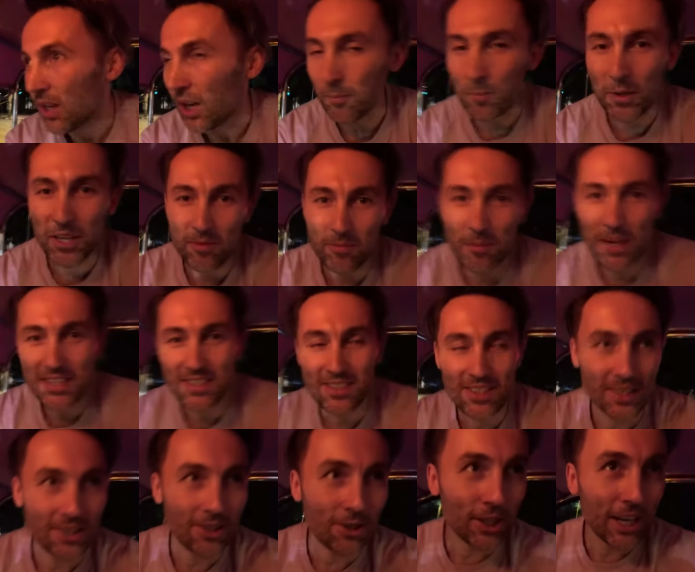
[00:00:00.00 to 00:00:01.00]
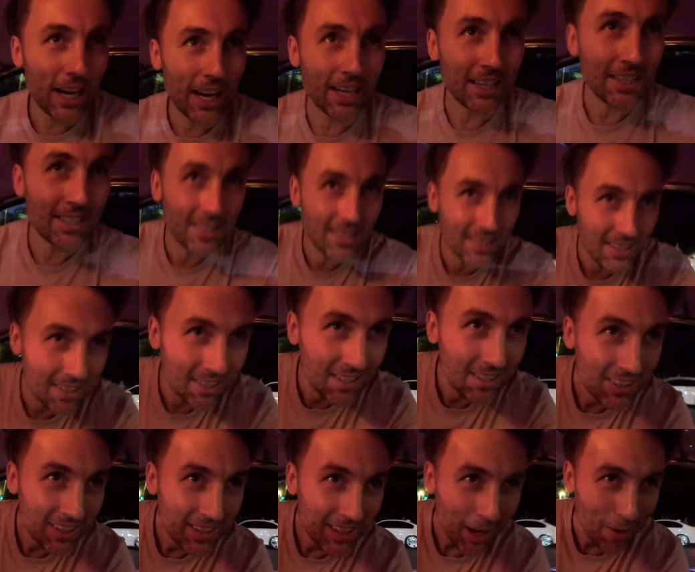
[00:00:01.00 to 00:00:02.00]
I've been messaging you guys
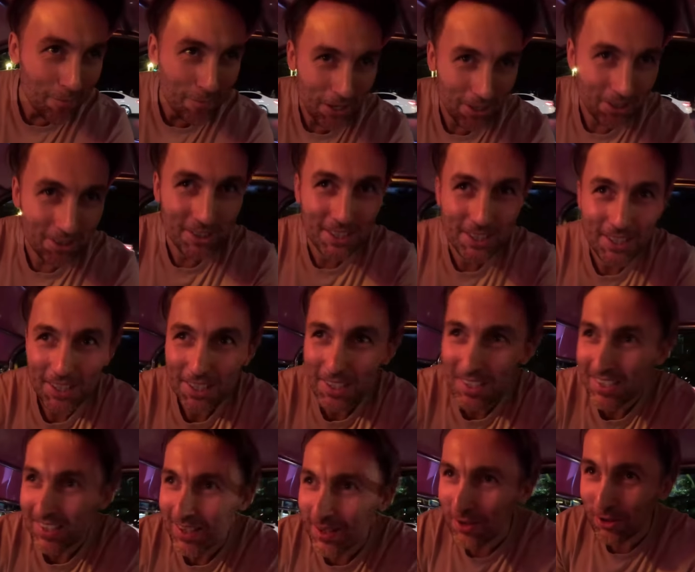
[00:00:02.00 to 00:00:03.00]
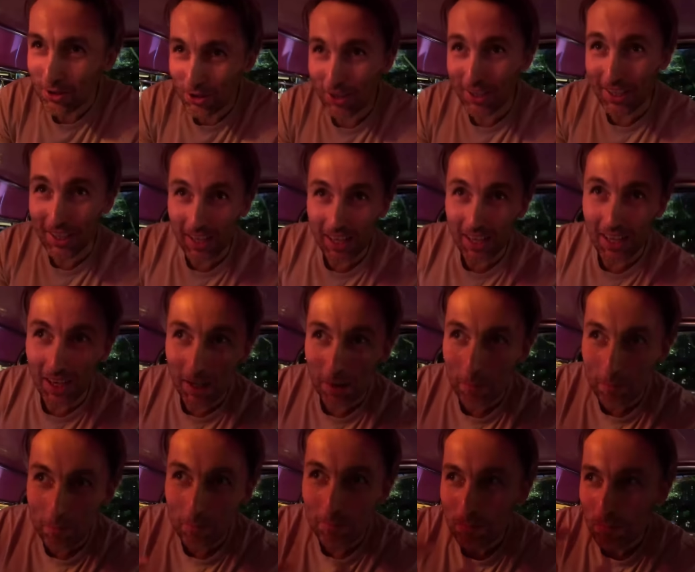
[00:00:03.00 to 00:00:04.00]
about doing
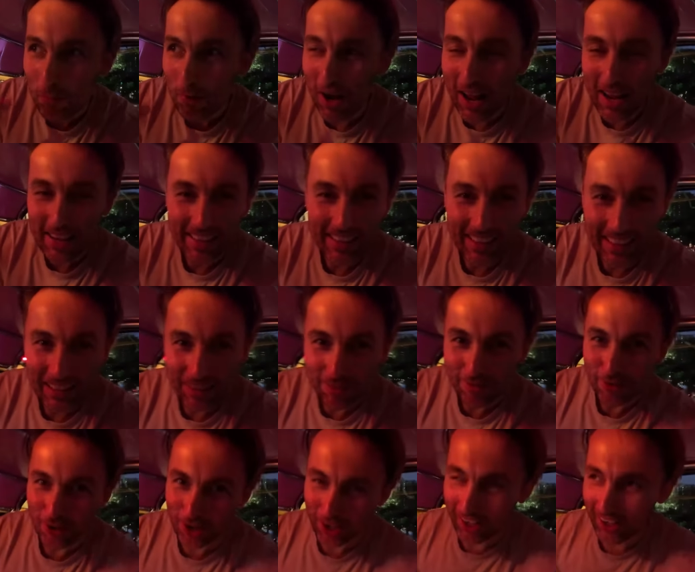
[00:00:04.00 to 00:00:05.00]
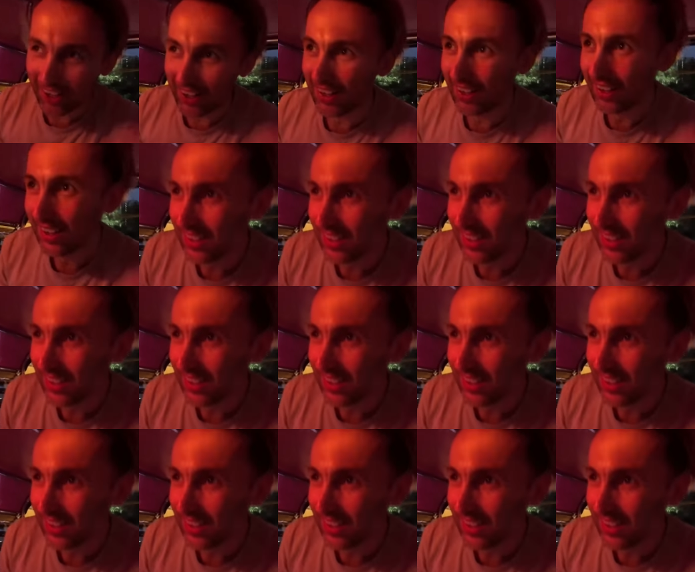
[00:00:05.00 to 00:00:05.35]
a branding for uh,